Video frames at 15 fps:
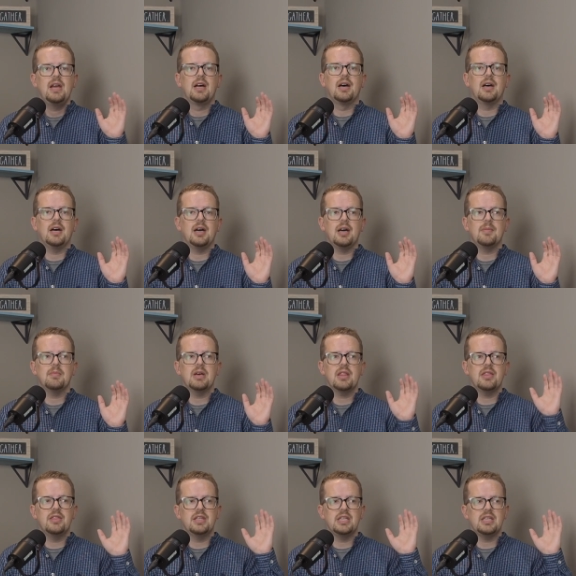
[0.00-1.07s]

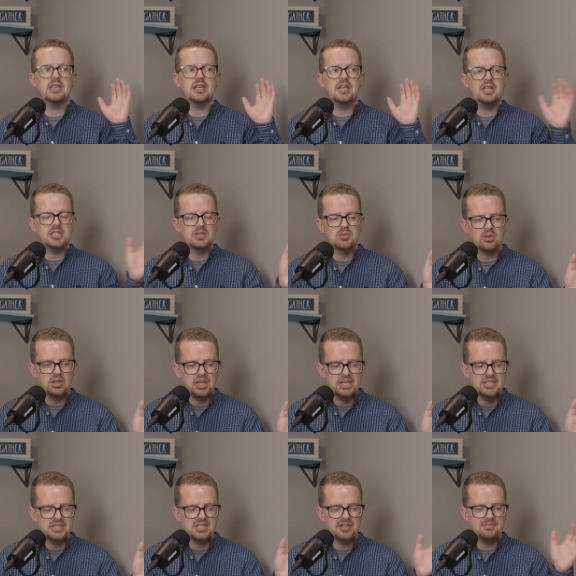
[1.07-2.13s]
the
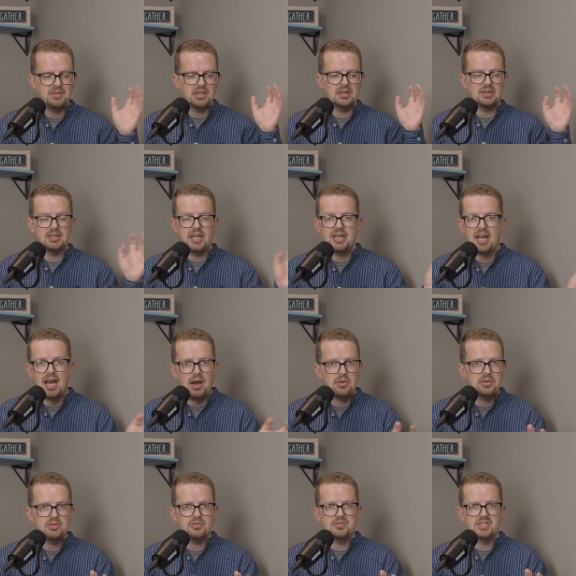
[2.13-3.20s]
Israelites have been led
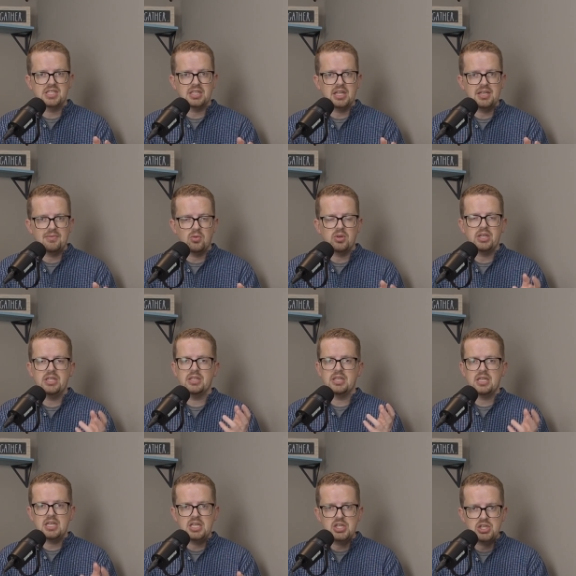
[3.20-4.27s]
out of slavery in
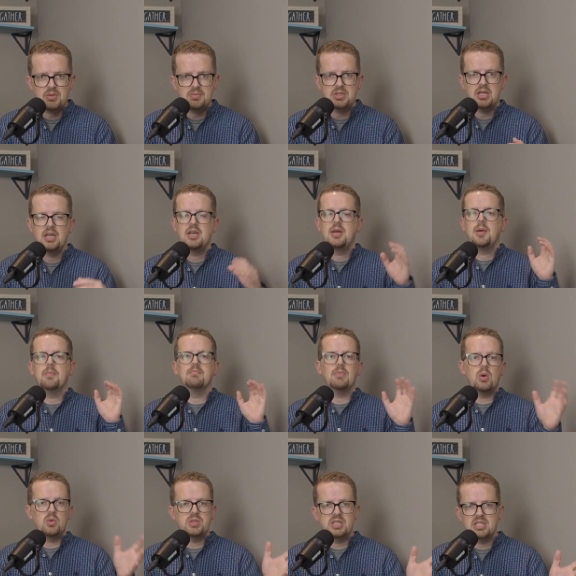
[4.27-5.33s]
Egypt.
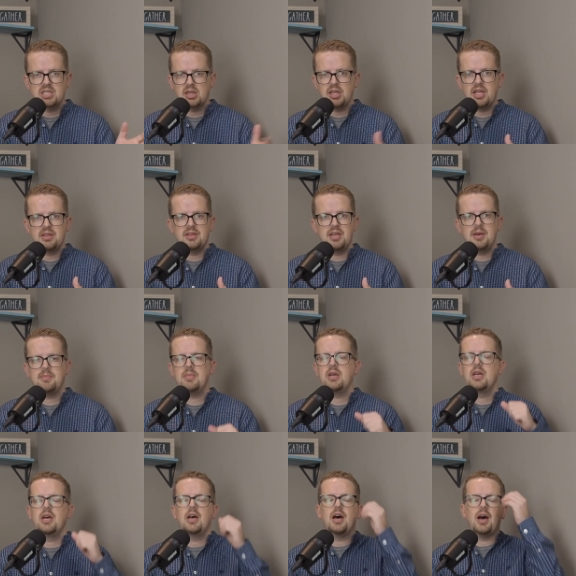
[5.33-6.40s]
Moses led them.
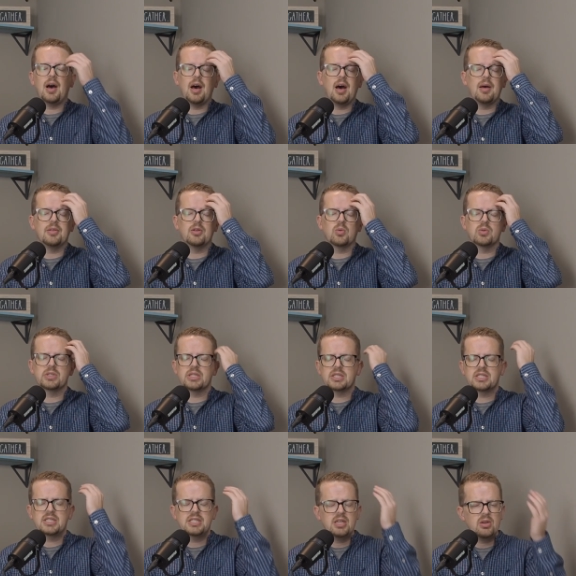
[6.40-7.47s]
There was a
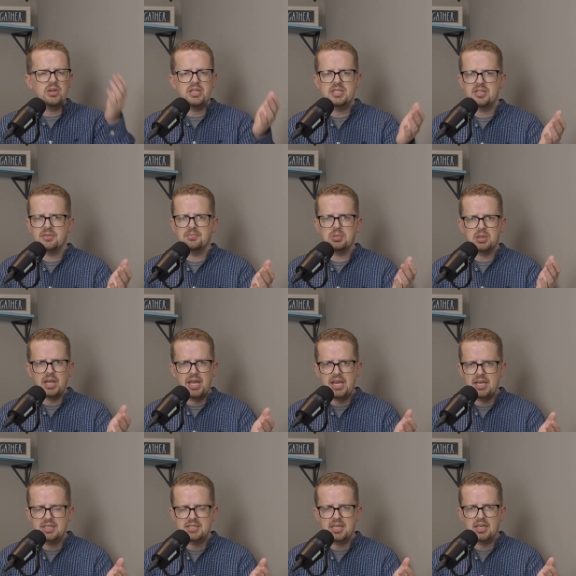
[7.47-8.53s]
series of
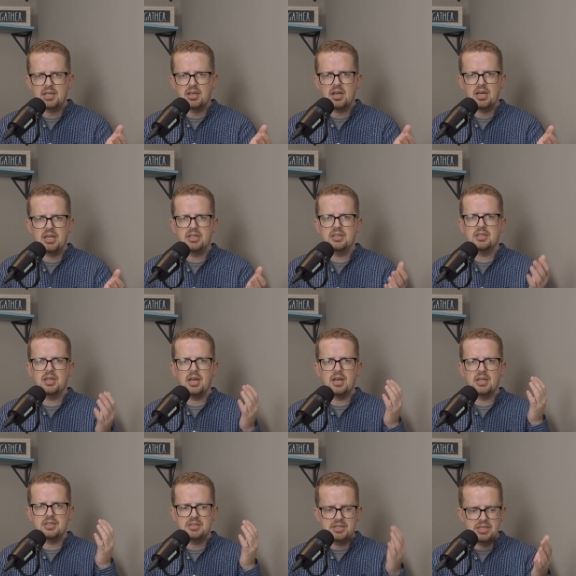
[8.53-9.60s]
plagues that God
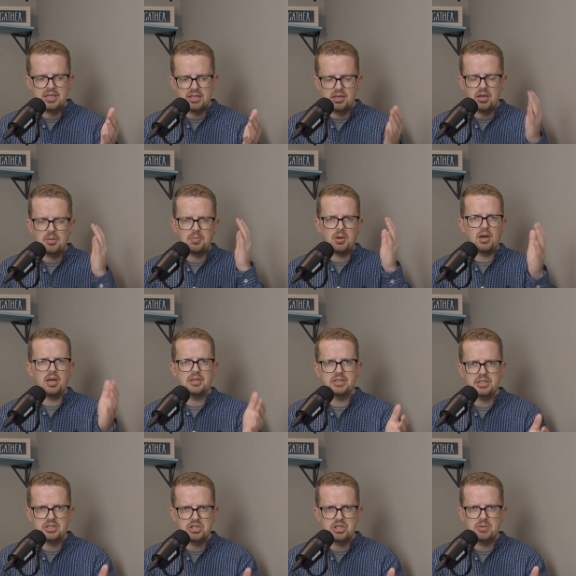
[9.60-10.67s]
did upon
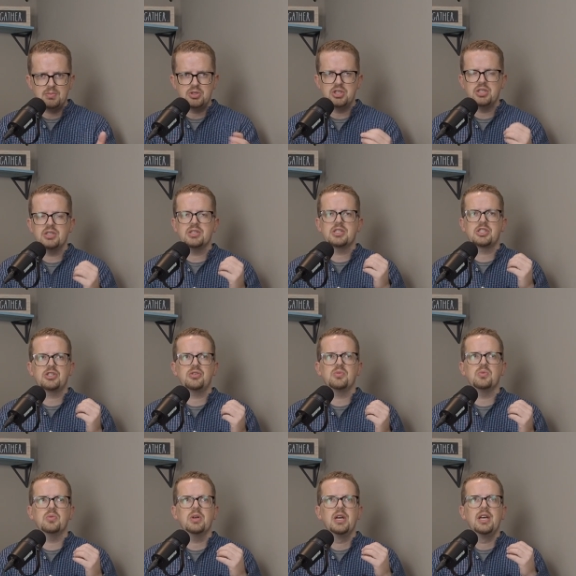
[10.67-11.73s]
the Egyptians
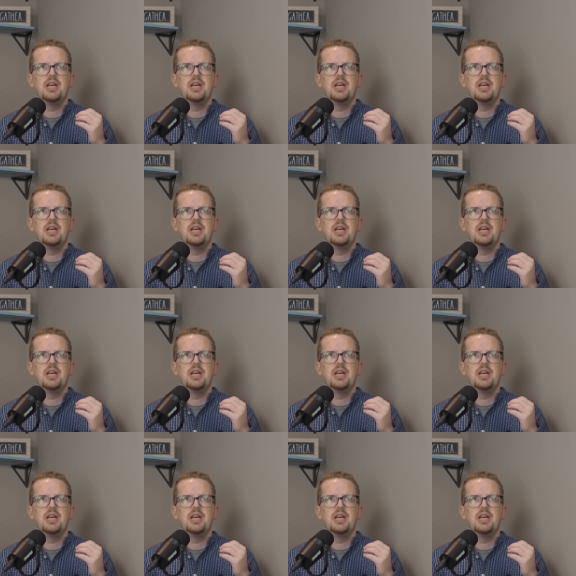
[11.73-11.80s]
to